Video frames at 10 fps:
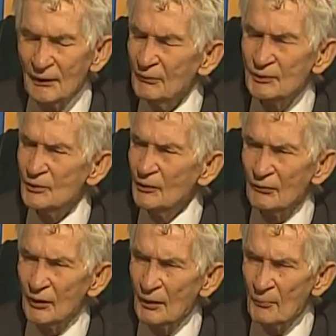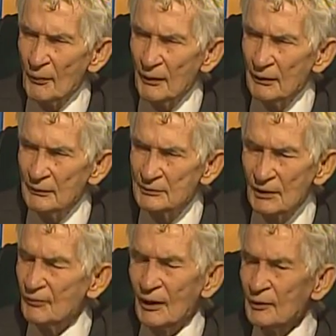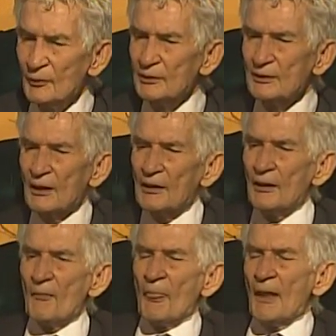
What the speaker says: went through an awful lot of pain and suffering. I don't want to deny that.